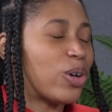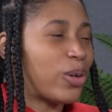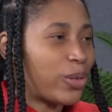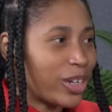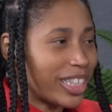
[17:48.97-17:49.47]

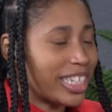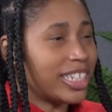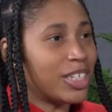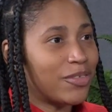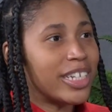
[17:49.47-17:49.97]
totally
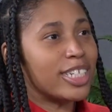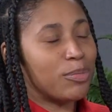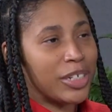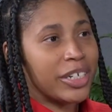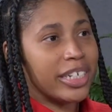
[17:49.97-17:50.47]
different
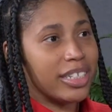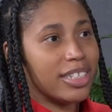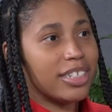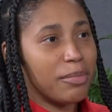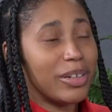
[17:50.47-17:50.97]

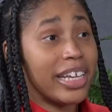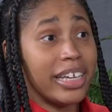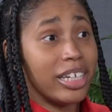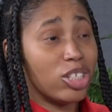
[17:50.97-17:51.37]
experience playing.